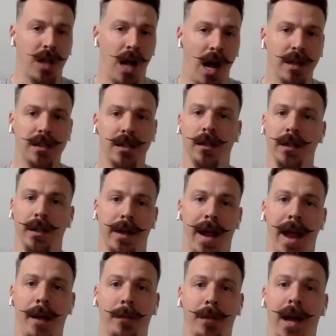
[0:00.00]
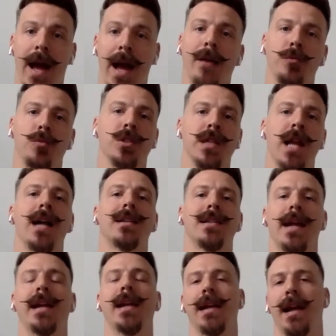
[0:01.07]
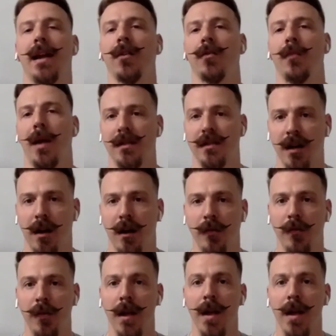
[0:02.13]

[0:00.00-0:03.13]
constantly unhappy. Was not taking care of myself.